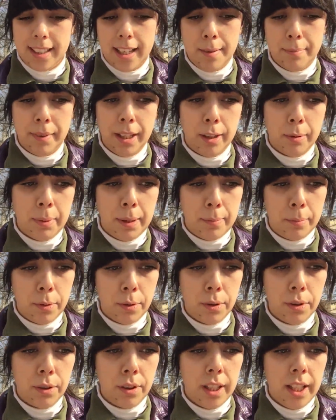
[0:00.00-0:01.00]
They're a bit
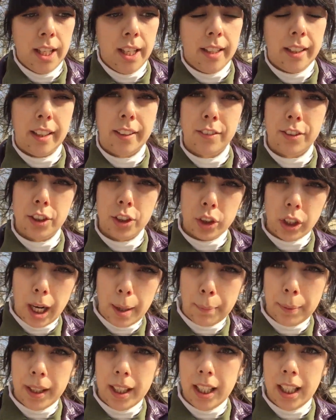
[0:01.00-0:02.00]
more kind of
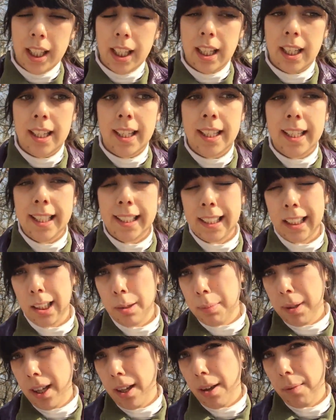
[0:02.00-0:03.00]
strappy, a
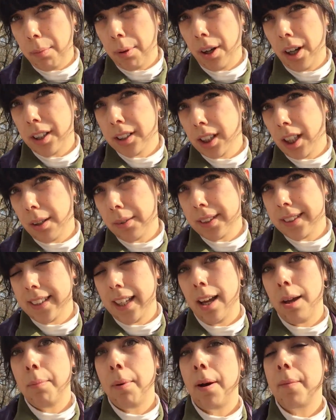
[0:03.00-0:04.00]
little bit Prada I would
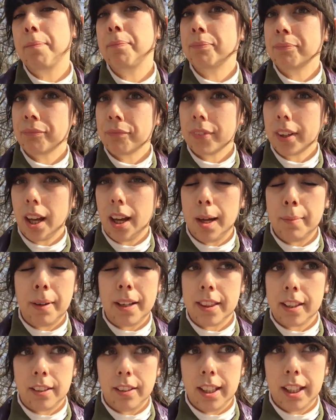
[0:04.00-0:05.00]
say, but
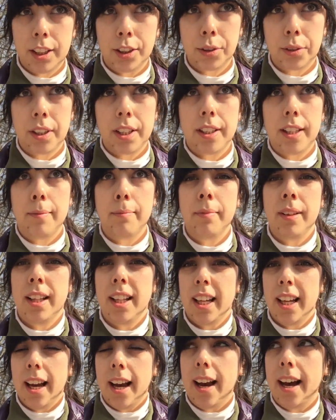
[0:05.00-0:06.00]
I thoroughly enjoyed them.
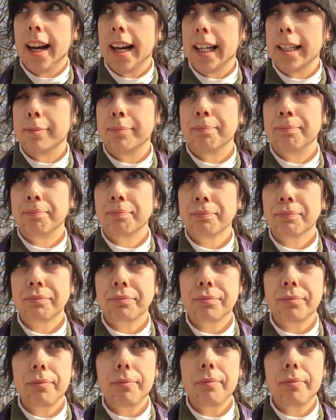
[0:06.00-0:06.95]
And